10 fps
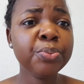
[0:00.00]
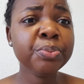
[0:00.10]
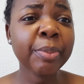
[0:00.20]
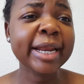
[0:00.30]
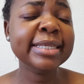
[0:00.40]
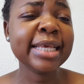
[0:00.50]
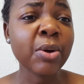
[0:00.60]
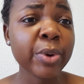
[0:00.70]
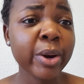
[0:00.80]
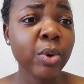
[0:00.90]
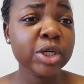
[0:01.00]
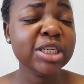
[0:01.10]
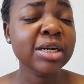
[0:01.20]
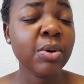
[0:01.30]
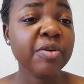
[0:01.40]
by the time we are
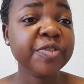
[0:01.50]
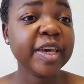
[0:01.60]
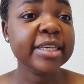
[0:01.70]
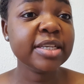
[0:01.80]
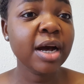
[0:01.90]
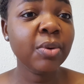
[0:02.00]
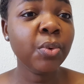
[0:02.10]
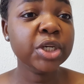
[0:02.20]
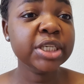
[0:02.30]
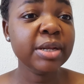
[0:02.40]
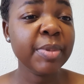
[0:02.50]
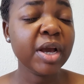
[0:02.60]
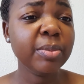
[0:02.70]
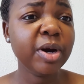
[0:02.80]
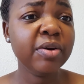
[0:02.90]
washing our face, washing the
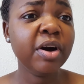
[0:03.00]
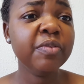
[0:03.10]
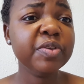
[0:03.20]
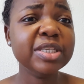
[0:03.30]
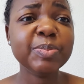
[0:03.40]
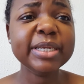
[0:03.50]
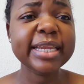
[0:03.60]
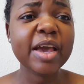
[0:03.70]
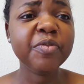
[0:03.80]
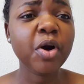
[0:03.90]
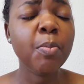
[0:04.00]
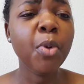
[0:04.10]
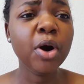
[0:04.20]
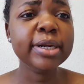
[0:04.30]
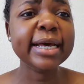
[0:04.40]
makeup off, it's been there for
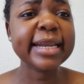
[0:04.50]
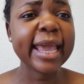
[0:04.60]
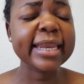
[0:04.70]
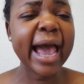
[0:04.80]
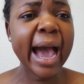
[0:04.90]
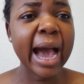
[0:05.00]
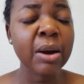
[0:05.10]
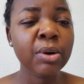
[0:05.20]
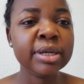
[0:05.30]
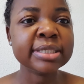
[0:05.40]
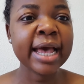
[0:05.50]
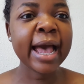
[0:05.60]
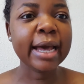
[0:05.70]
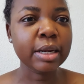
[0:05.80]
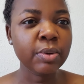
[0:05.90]
more than 8 hours.
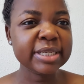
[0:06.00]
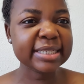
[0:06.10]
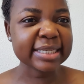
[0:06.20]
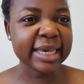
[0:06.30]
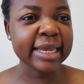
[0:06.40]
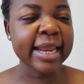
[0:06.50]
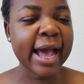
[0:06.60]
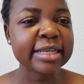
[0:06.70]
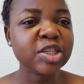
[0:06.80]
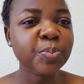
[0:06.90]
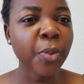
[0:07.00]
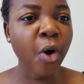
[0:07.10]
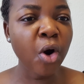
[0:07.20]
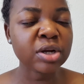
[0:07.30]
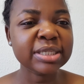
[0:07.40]
And our skin has
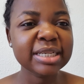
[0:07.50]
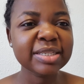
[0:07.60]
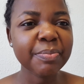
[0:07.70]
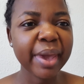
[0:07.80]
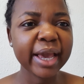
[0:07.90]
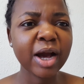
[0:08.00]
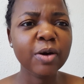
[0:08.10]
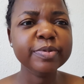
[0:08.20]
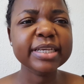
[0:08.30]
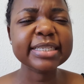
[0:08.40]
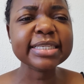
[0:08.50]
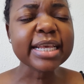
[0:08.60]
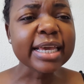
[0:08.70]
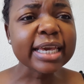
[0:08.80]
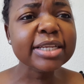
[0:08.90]
pores. This makeup, they
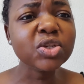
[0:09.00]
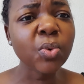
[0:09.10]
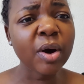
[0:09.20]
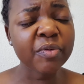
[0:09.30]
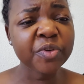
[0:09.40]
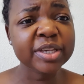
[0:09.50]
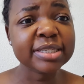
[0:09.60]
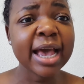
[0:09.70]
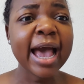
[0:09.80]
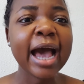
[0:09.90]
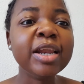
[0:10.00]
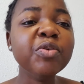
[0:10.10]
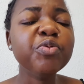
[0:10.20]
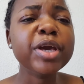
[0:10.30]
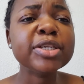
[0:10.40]
sink into our face. And
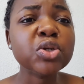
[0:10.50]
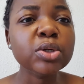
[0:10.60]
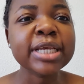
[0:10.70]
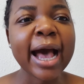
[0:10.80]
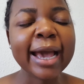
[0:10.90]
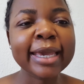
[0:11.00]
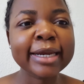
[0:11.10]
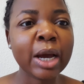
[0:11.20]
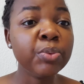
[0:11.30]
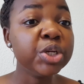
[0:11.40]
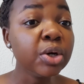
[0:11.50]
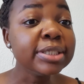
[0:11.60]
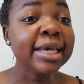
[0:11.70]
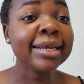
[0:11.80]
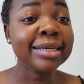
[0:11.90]
if we are so tired and we don't
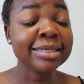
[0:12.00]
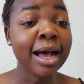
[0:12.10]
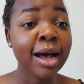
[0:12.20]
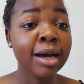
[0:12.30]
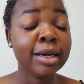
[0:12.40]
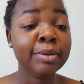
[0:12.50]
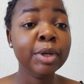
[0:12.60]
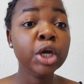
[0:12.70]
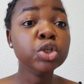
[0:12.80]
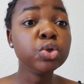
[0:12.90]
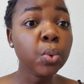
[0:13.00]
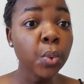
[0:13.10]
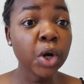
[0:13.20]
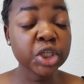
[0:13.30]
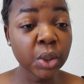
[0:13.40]
take the time to
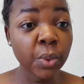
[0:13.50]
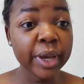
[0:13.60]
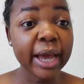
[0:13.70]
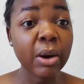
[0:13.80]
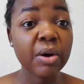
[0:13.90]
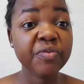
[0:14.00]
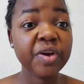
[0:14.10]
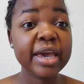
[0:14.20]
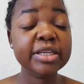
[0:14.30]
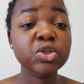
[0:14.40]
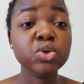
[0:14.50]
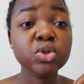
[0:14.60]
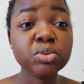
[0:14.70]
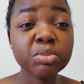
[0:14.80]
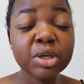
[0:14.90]
wash away our face, to,
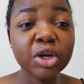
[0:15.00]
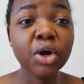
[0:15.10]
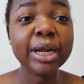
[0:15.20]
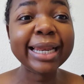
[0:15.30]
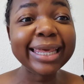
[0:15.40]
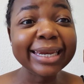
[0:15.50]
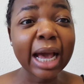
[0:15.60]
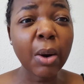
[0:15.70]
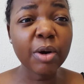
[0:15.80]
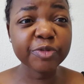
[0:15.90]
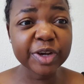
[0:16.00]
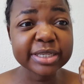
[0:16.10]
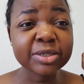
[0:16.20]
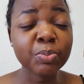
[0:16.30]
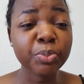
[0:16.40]
you know, clean our
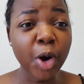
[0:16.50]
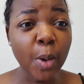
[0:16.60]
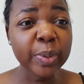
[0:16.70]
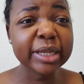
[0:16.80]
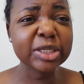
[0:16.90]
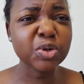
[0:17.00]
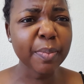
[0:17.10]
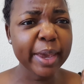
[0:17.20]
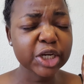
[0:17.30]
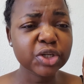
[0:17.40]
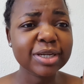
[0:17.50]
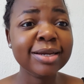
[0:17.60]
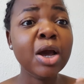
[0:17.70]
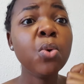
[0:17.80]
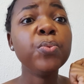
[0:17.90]
face properly, to make sure that
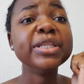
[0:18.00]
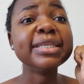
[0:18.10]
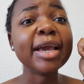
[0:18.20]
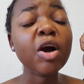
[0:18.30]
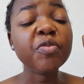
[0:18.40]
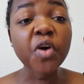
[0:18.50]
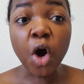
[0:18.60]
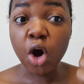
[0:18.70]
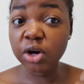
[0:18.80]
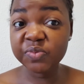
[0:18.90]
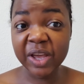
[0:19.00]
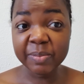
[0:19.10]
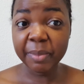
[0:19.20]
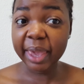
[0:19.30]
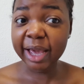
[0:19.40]
we take off all of
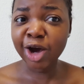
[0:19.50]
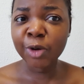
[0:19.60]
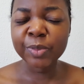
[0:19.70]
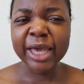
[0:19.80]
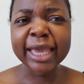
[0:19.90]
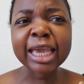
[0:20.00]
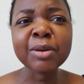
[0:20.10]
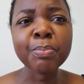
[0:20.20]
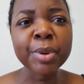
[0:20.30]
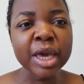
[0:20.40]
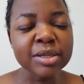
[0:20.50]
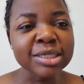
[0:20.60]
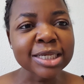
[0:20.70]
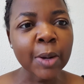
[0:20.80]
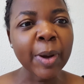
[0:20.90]
that makeup, it
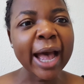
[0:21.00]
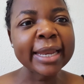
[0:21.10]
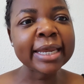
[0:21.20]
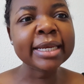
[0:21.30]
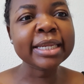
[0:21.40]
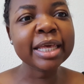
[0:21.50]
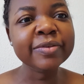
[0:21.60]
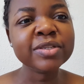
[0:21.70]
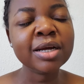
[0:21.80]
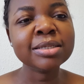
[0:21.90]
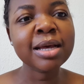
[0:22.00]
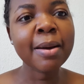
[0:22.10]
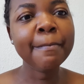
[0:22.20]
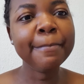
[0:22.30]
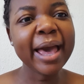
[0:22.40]
builds up and it gives us
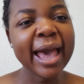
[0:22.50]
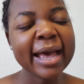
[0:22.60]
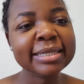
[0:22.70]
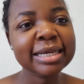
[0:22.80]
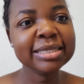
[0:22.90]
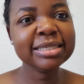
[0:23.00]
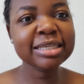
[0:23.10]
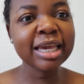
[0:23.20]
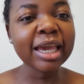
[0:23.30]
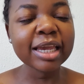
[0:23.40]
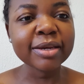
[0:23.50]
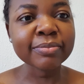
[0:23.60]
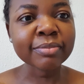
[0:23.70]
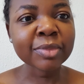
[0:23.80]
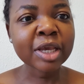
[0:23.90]
bad skin.
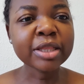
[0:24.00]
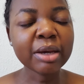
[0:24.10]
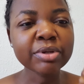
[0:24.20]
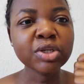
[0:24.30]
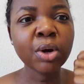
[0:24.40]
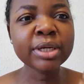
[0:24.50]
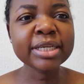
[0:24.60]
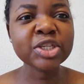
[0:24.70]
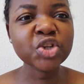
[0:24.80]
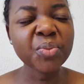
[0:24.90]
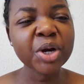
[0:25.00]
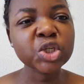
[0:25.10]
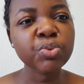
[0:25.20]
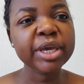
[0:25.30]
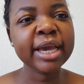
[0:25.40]
There is only so much
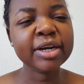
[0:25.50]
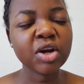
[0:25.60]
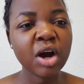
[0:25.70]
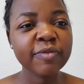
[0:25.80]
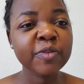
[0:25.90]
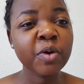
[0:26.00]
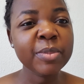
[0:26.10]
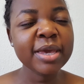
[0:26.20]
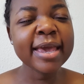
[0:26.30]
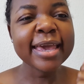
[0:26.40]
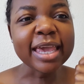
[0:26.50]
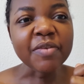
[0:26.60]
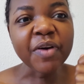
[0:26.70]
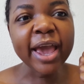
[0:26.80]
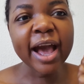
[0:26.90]
we can cover. For me,
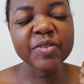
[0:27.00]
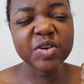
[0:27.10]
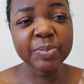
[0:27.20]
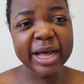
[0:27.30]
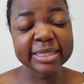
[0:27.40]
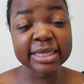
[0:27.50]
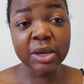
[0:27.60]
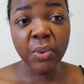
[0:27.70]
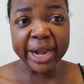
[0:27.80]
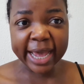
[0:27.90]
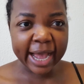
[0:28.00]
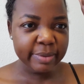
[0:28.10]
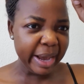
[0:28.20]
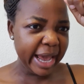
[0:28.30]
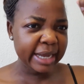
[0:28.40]
if I have a bad skin, when I
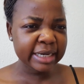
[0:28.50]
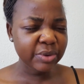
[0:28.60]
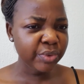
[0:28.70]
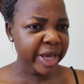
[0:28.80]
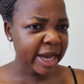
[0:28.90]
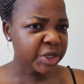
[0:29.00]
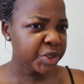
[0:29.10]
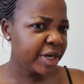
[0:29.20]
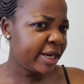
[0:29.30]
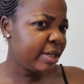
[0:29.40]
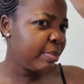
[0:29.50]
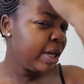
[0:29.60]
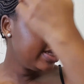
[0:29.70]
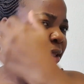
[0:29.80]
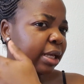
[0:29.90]
had my acne reaction and
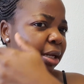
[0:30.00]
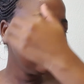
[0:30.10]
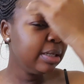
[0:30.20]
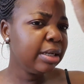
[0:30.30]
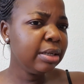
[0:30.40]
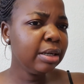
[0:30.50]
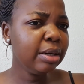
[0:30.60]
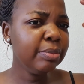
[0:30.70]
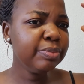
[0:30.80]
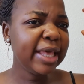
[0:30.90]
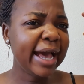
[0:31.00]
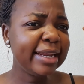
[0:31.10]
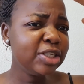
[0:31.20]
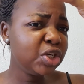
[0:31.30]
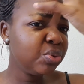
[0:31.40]
the
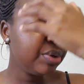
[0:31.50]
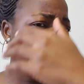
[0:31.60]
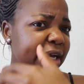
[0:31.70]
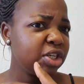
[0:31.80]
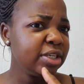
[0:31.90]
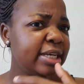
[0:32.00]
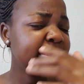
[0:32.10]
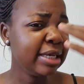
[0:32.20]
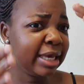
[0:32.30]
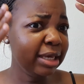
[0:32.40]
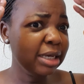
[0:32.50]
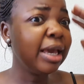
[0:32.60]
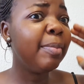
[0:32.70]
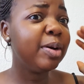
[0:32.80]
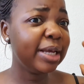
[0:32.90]
allergic reaction, that it
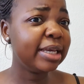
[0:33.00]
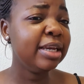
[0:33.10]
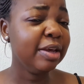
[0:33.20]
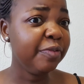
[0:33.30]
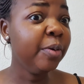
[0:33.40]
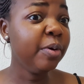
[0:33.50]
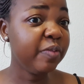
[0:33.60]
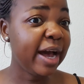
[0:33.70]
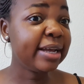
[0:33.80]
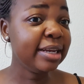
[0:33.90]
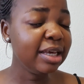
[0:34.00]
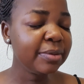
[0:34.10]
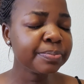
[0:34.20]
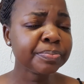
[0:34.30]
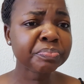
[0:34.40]
came out like in the form of acne,